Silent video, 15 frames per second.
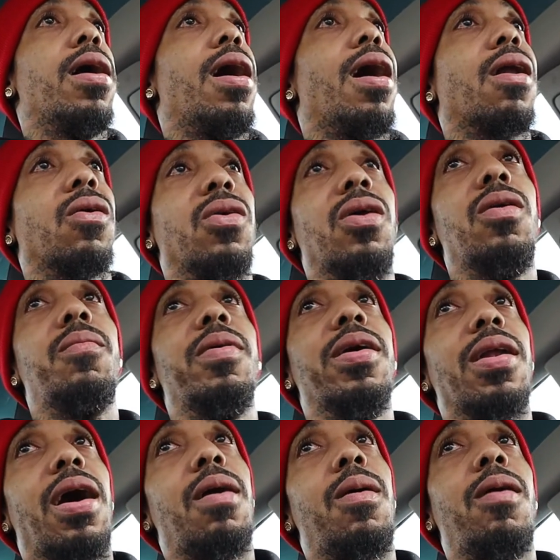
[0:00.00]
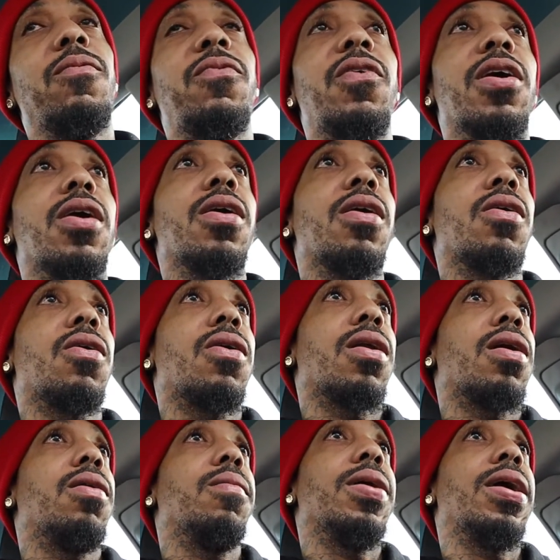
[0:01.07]
I don't know, but I'm figuring it all
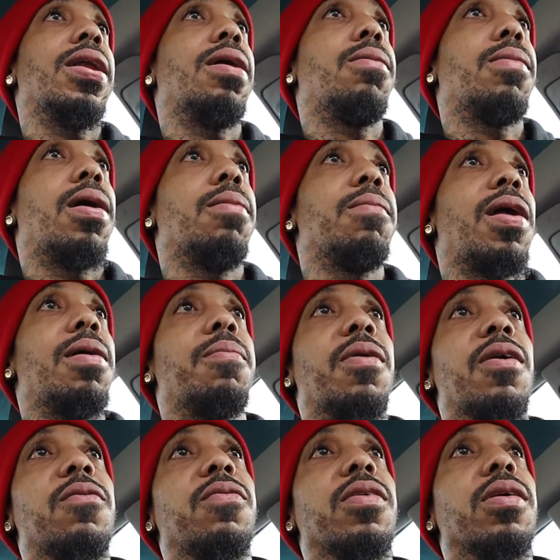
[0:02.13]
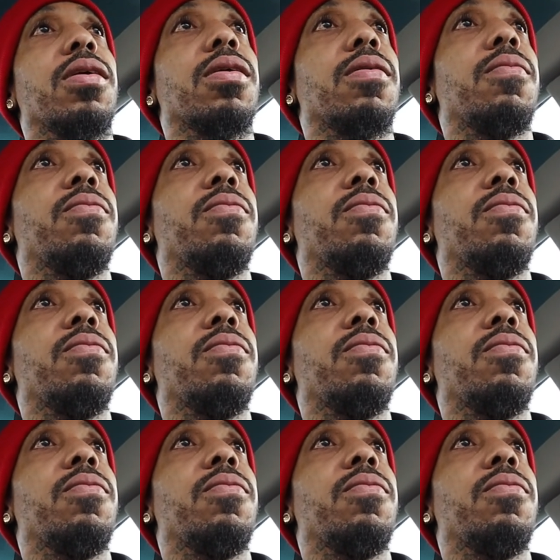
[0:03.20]
out, man. I'm not perfect.